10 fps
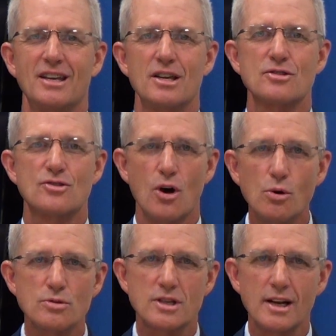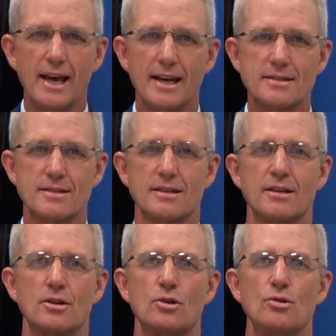is those cadets
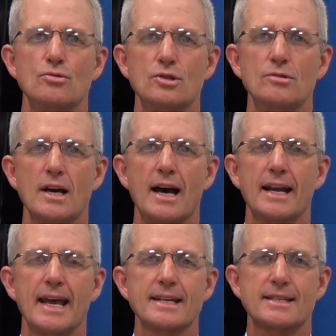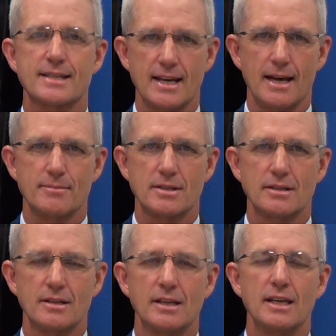who do not accept
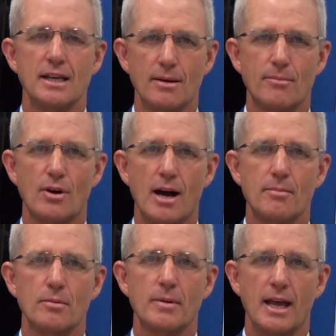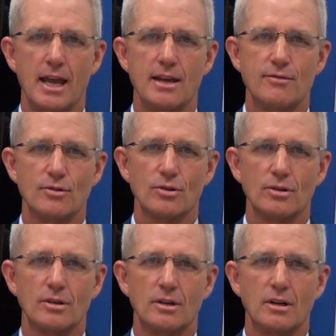improper behavior
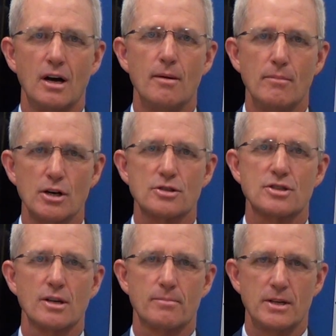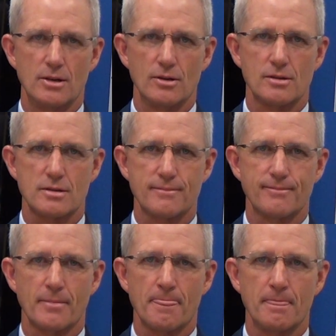amongst their peers.
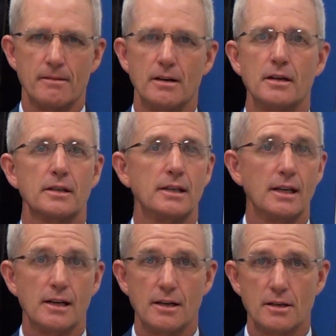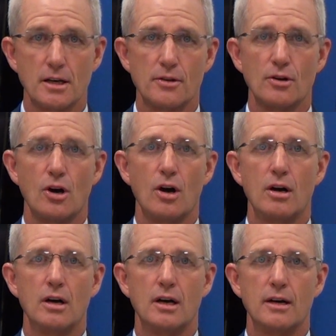Again, in another
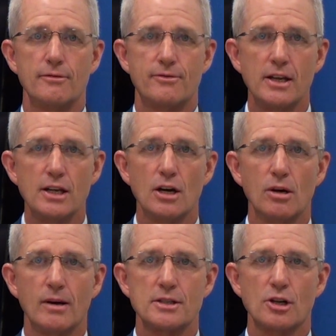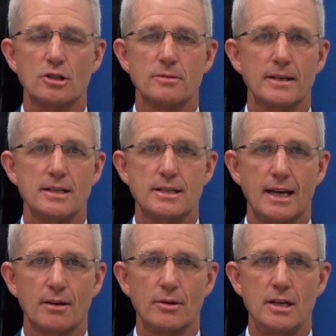video, I talked about
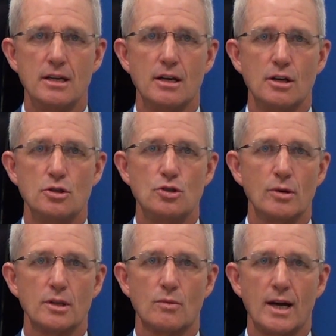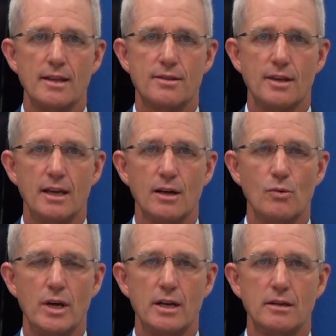integrity, doing the right thing
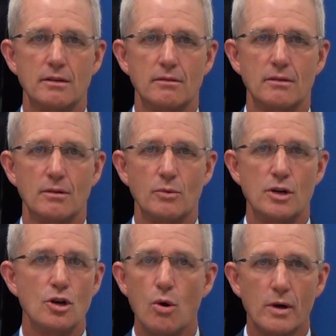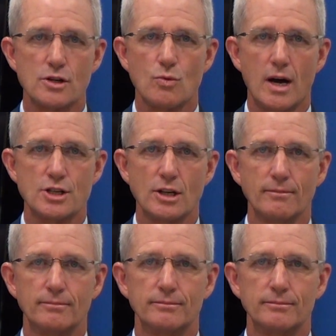when no one is watching.